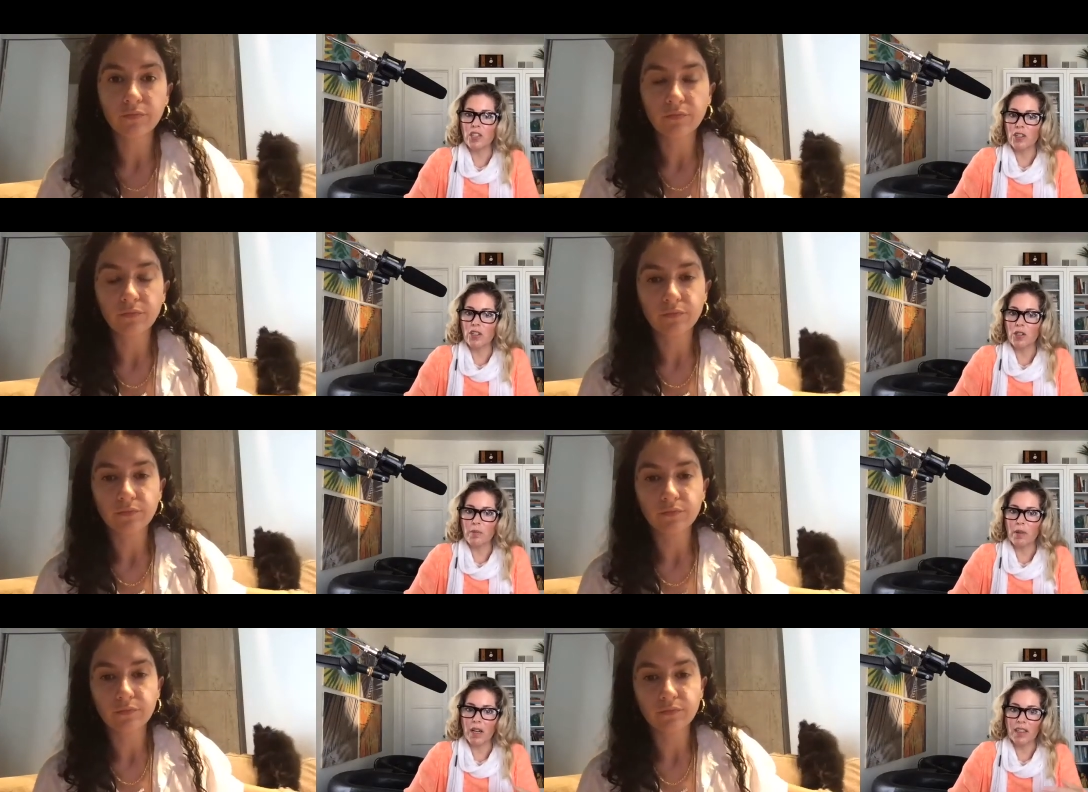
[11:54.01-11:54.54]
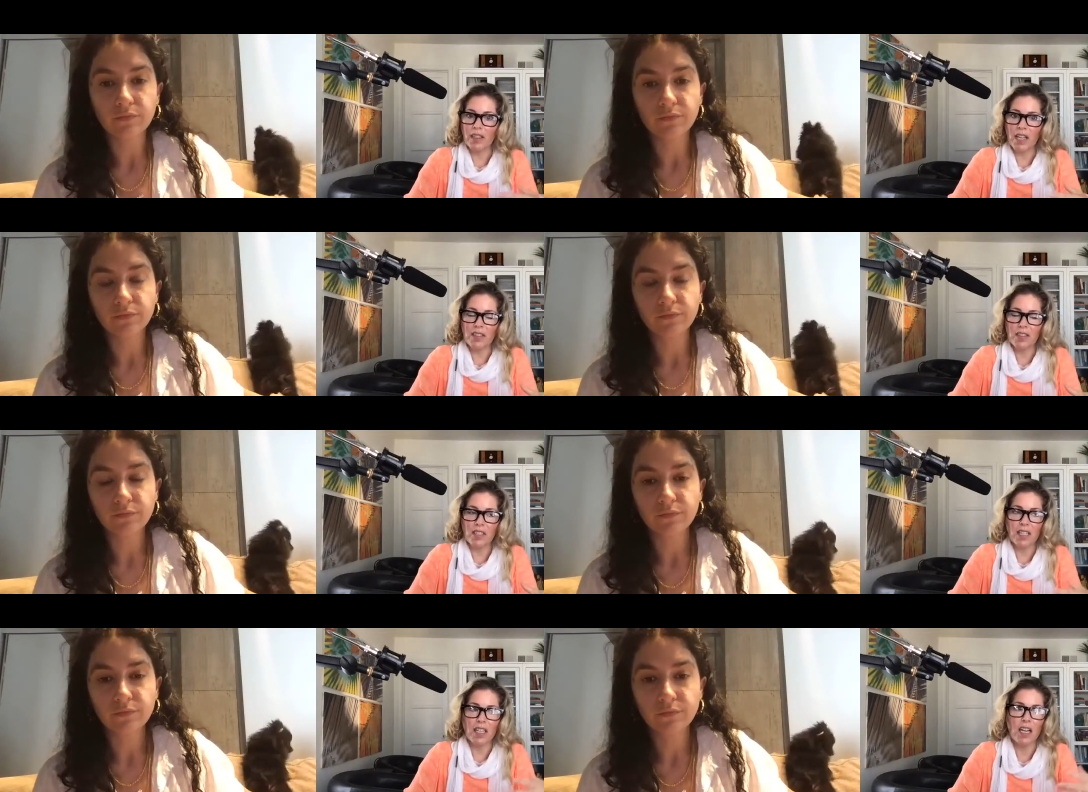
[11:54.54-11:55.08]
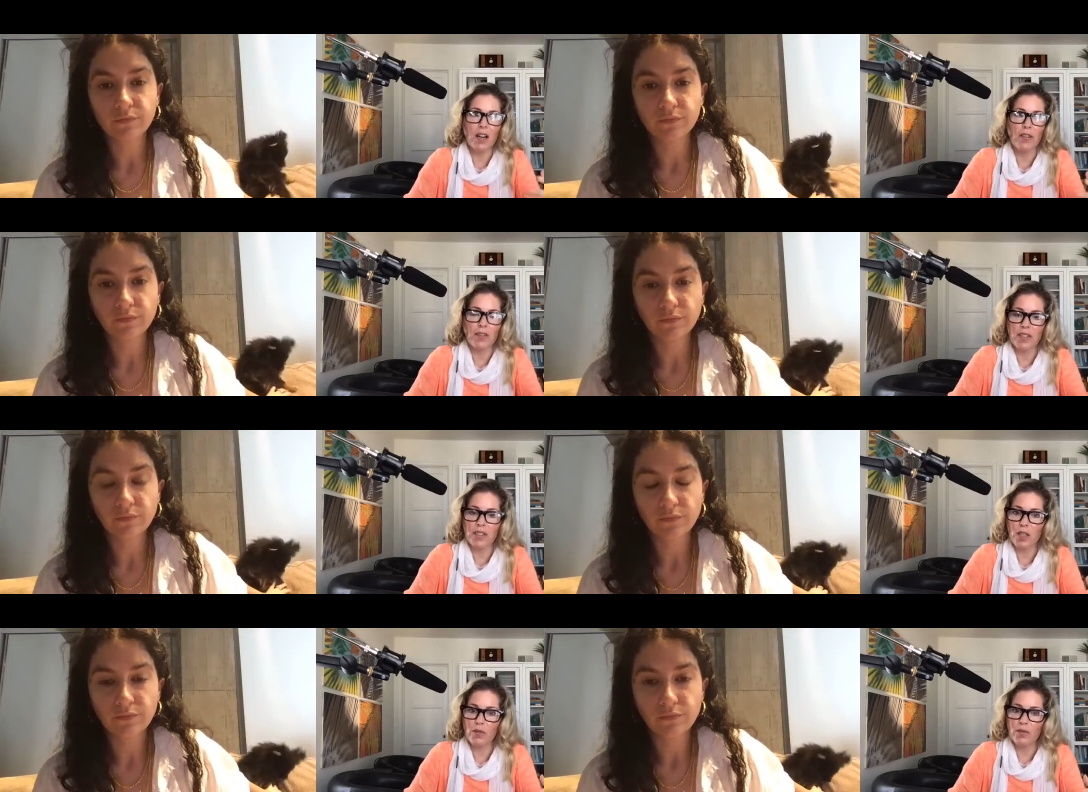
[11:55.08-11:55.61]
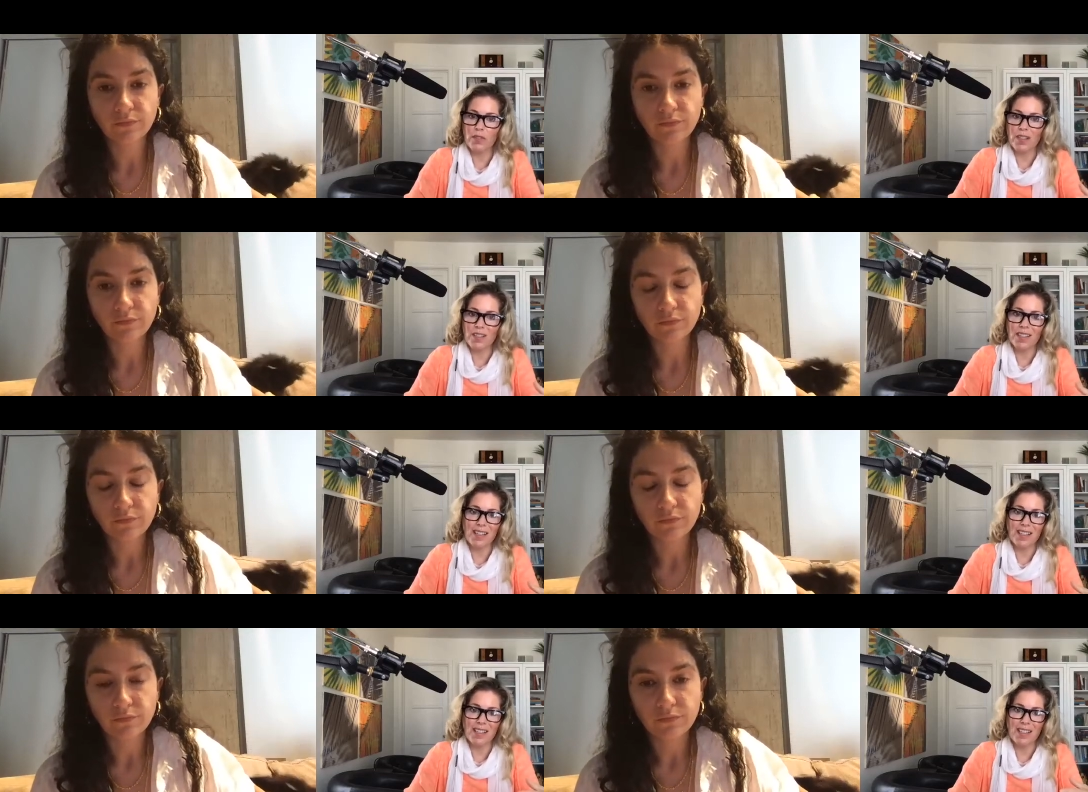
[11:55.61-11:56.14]
Speaker 1: You know, podcasting in and of itself
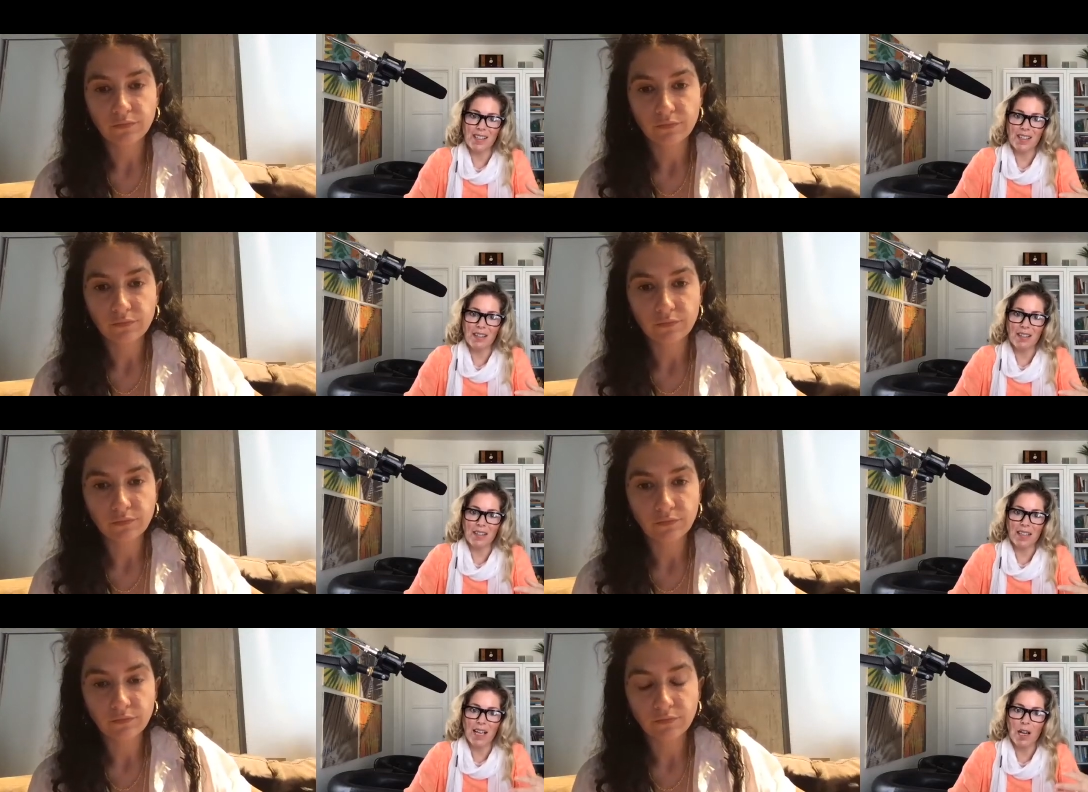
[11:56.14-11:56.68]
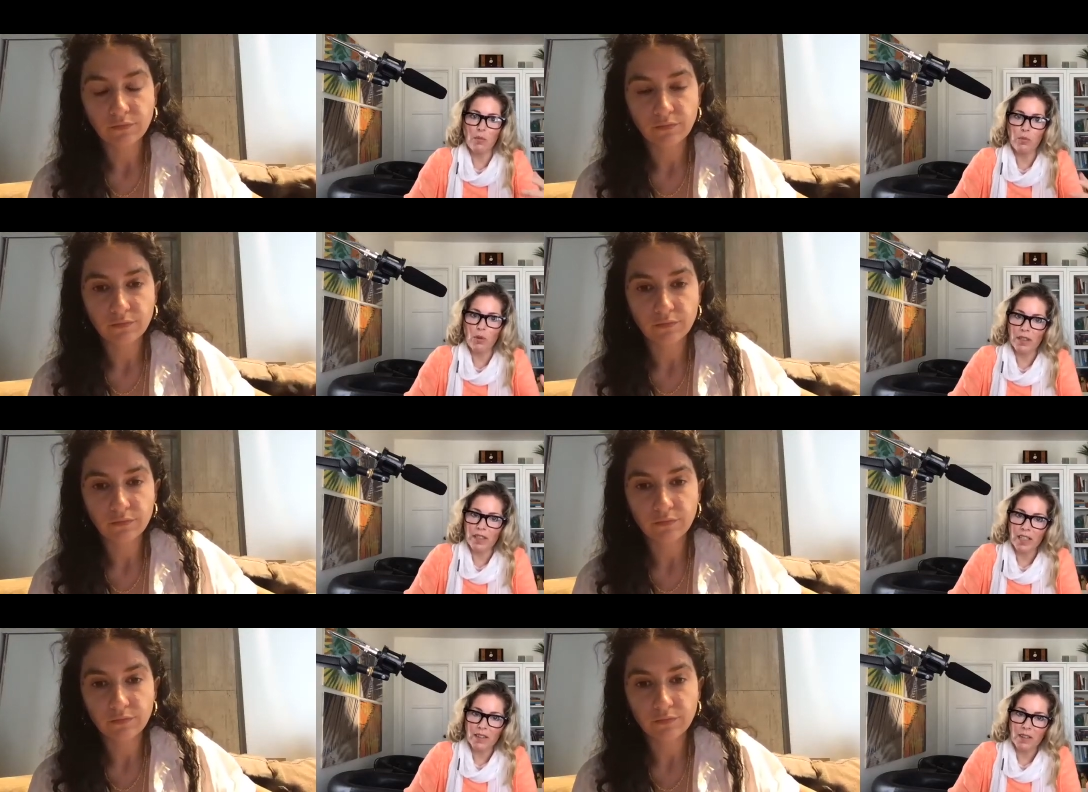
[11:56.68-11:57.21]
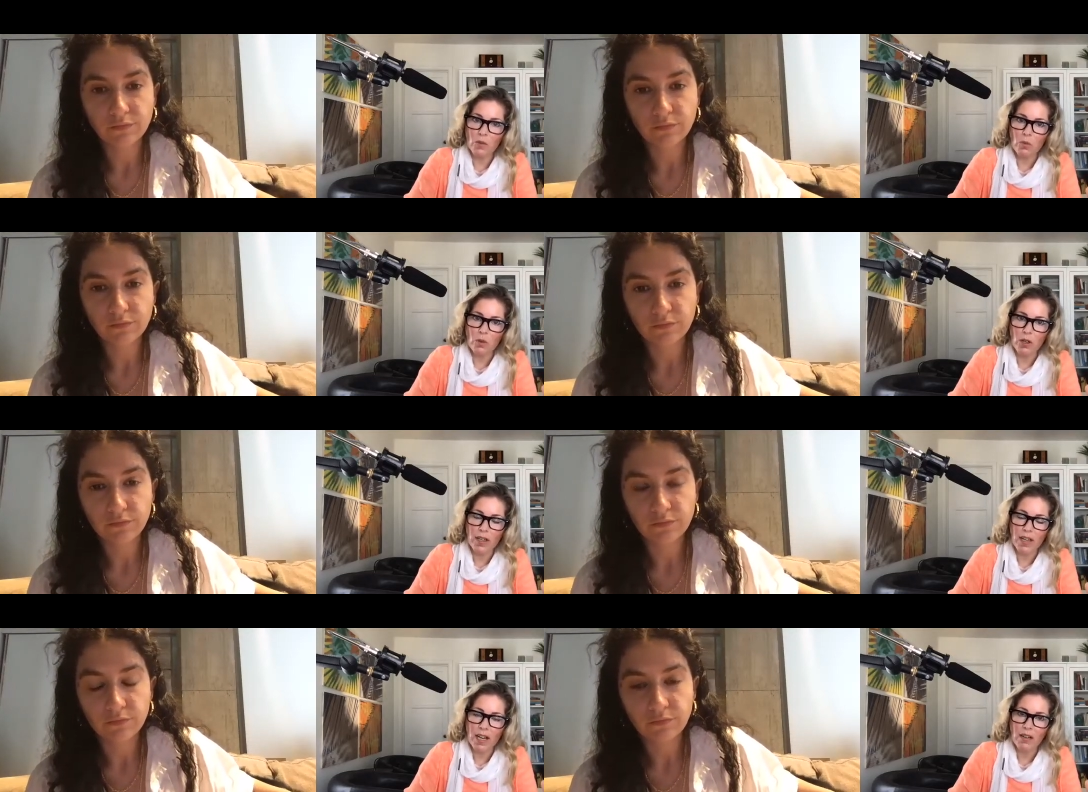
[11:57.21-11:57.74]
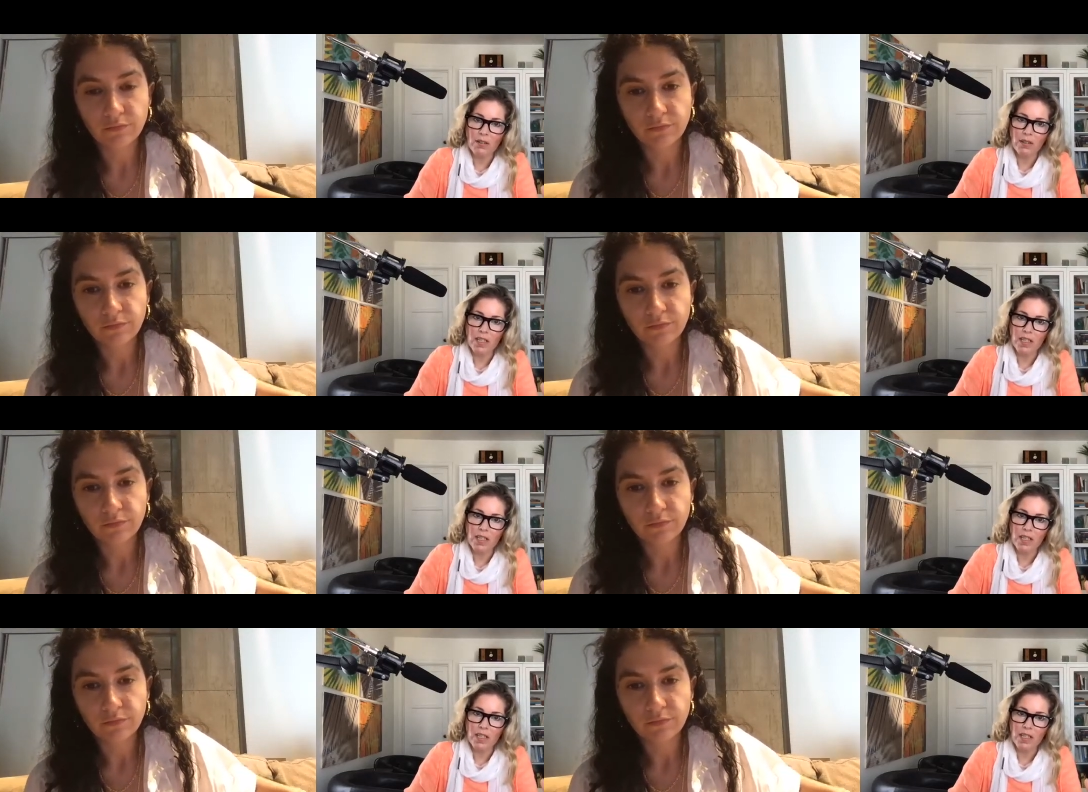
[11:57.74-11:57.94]
doesn't necessarily help one get the word out.